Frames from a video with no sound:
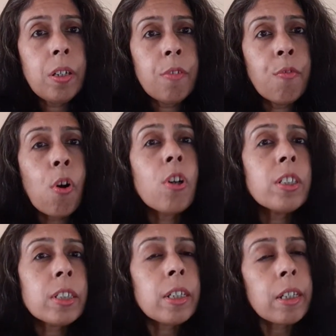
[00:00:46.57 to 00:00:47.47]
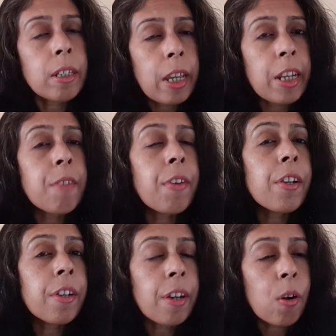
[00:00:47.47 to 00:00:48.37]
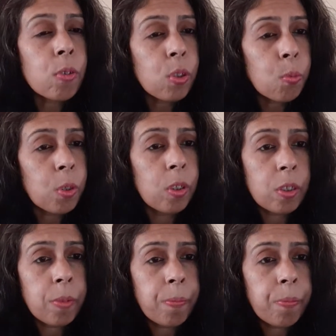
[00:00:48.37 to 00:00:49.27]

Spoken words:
wars anywhere around the world.